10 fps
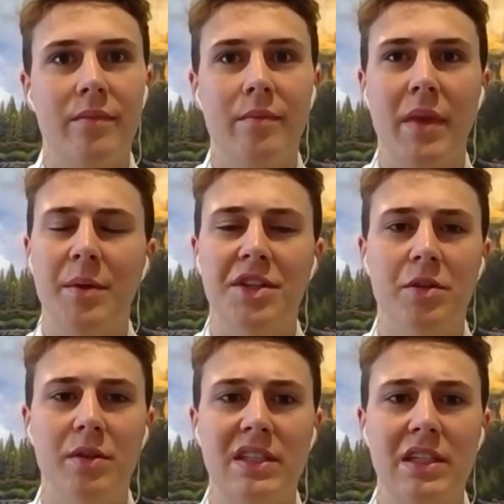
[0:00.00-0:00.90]
maybe
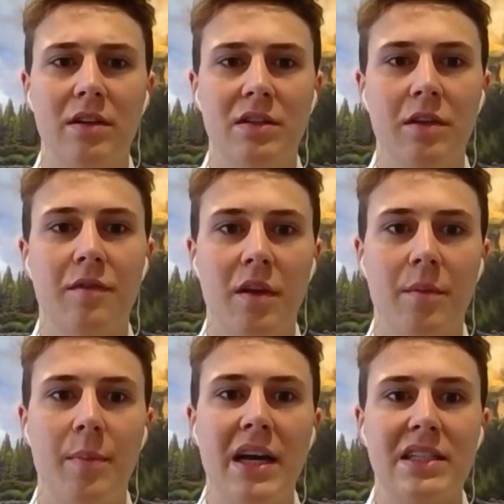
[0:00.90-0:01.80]
2 weeks ago. So for the
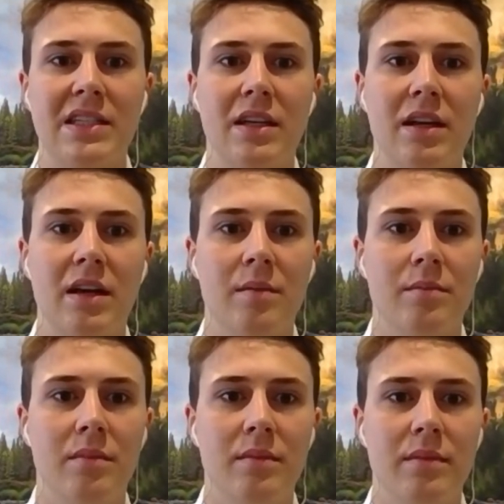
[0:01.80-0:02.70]
past,
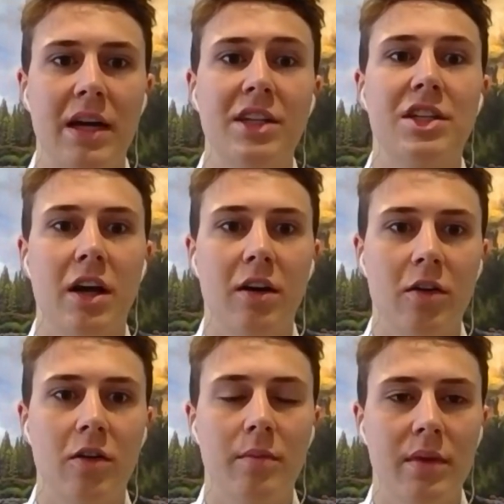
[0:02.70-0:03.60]
I just got
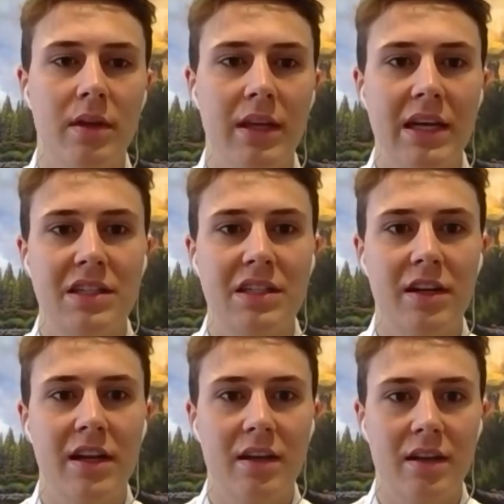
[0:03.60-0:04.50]
home
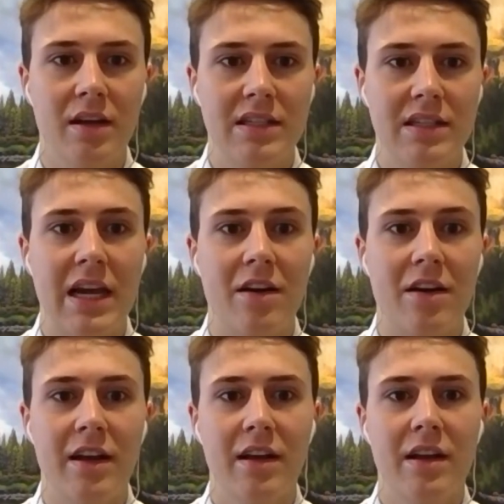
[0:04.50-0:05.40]
yesterday,
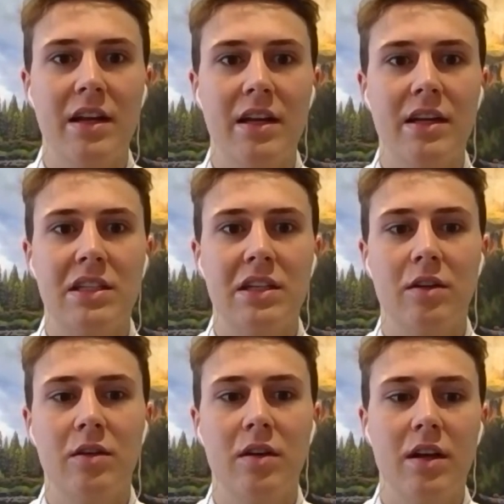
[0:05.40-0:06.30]
Saturday.
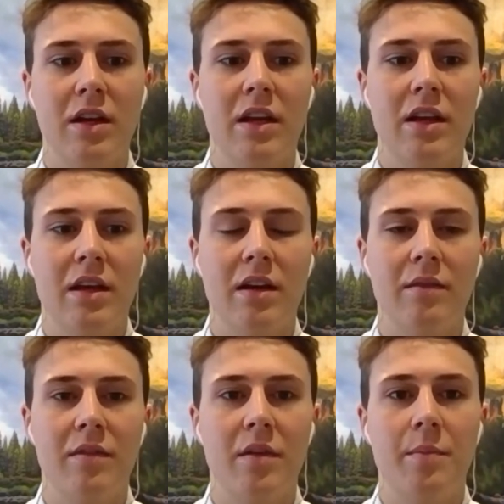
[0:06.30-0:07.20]
So
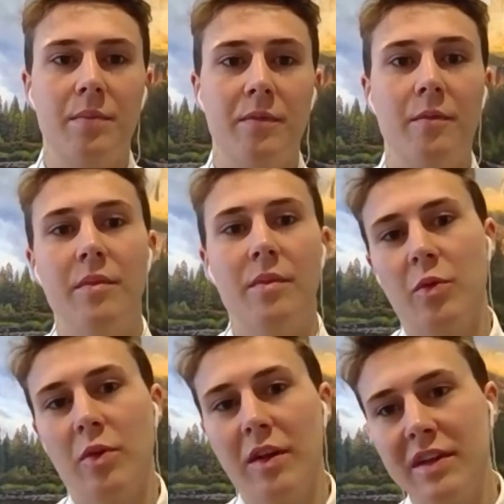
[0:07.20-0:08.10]
for the
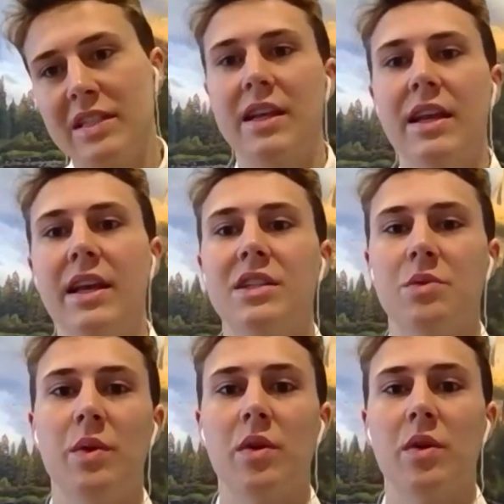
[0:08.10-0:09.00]
previous 10 days,
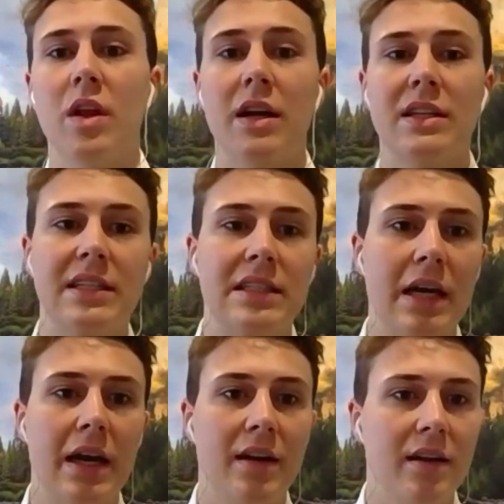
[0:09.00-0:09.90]
we were locked
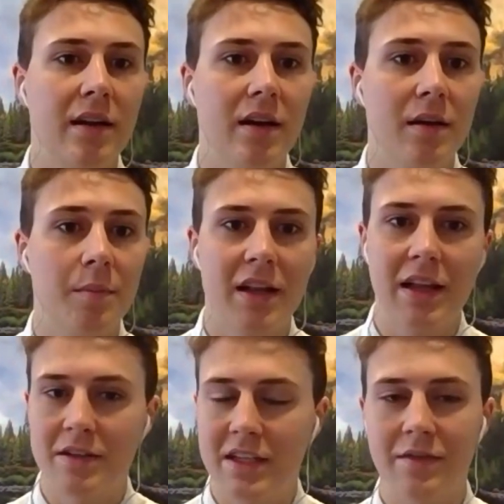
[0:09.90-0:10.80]
inside, not
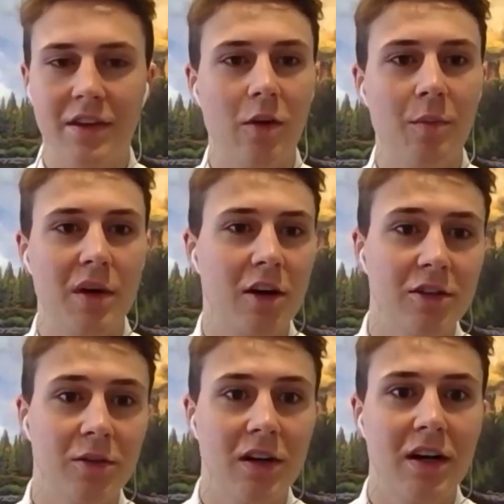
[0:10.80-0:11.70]
allowed to even open our
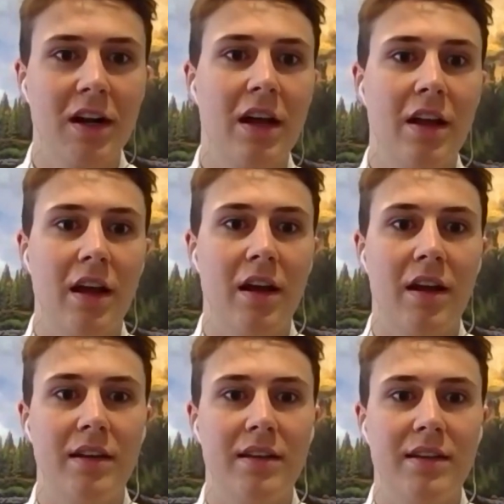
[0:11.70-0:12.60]
door.
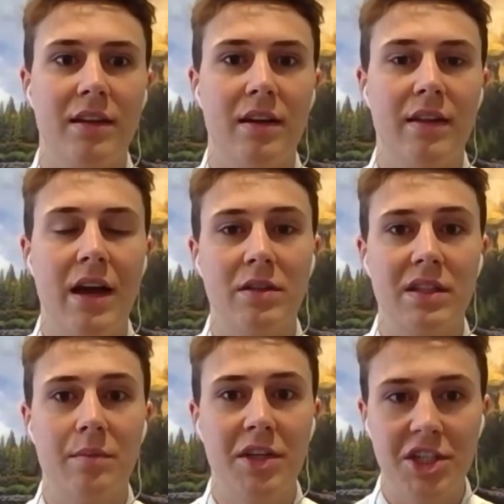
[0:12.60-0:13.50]
And that was
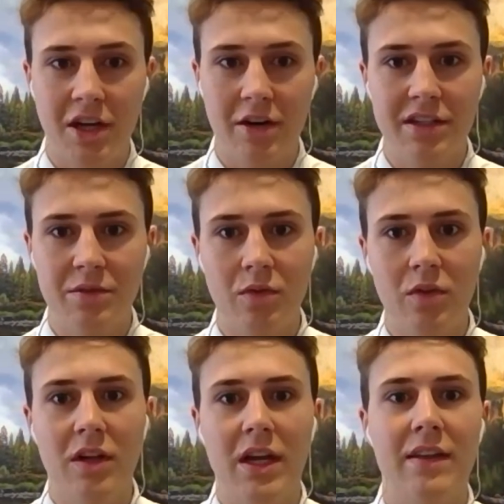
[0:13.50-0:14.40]
the missionaries'
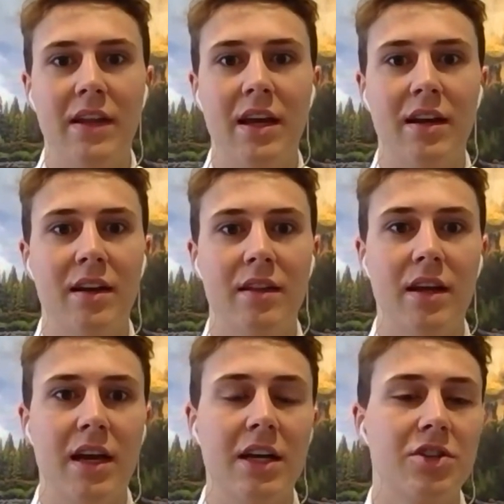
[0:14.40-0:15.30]
rule. And then
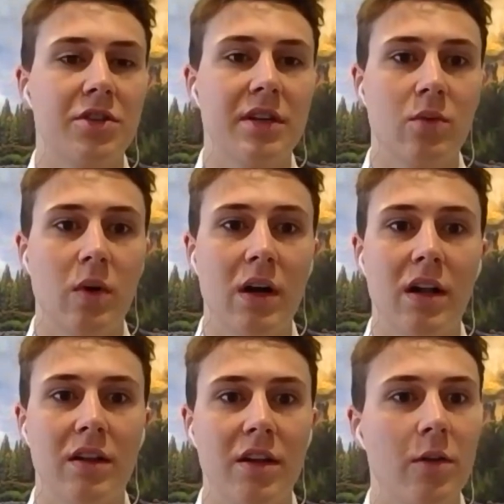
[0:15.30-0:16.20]
the country as
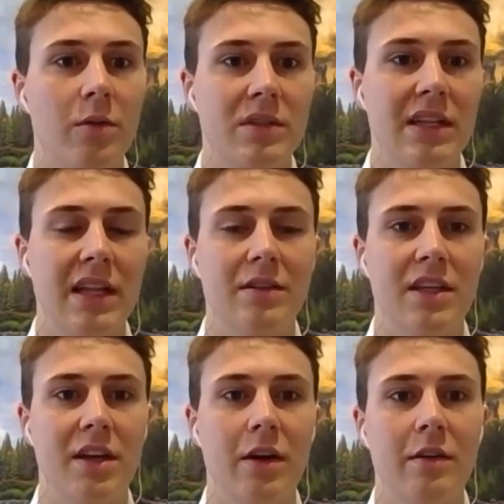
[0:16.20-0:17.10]
well, no one was allowed
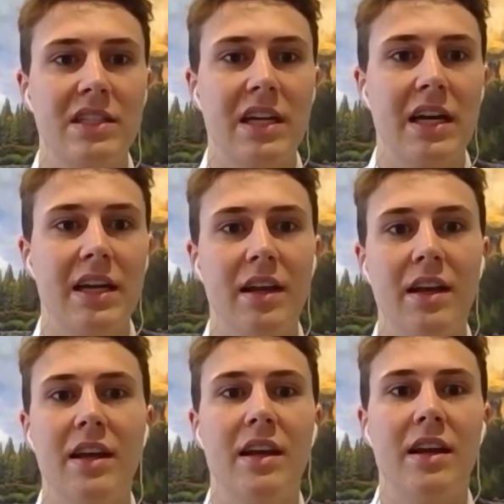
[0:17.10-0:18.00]
to go outside
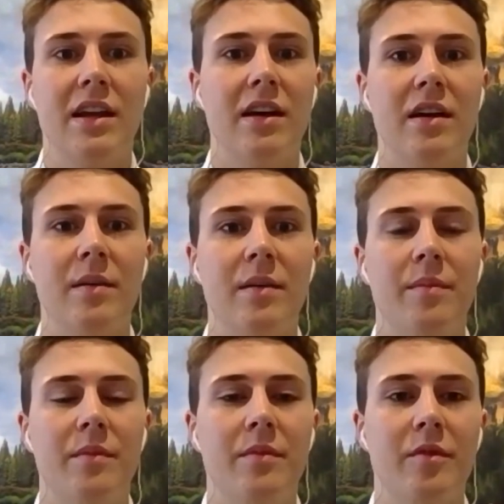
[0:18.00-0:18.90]

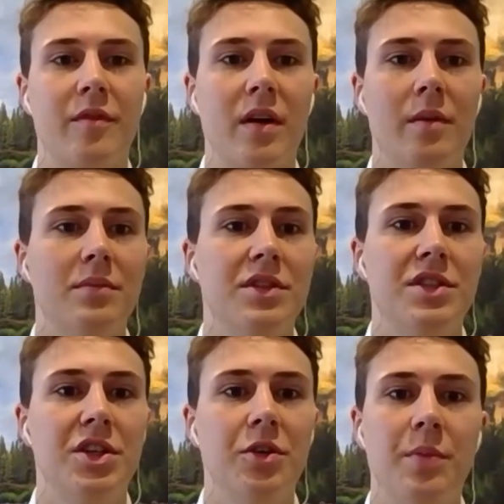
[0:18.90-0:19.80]
from
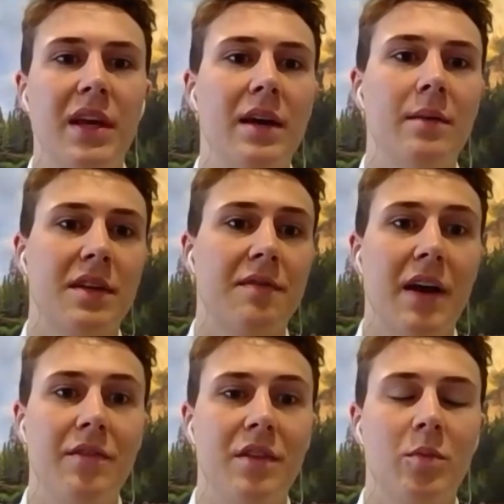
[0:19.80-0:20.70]
2 p.m. to
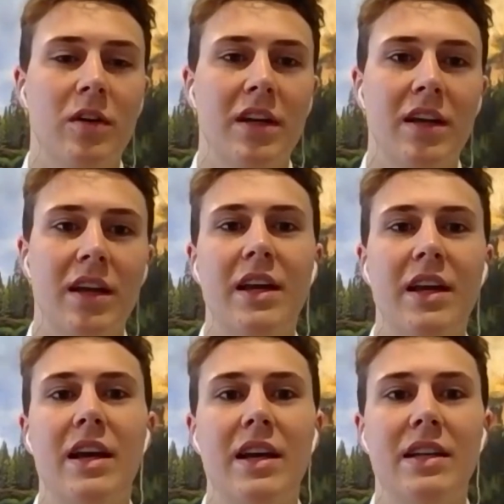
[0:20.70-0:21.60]
5 in the morning.
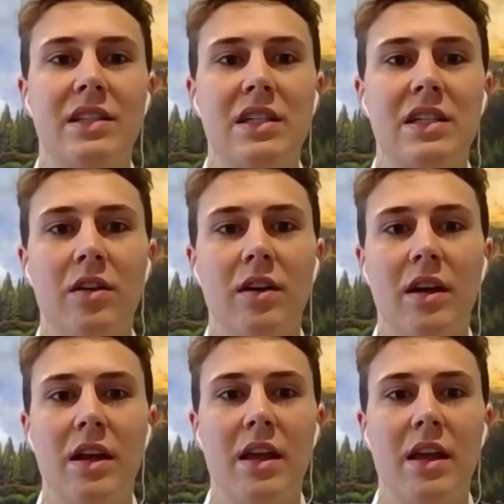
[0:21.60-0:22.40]
And so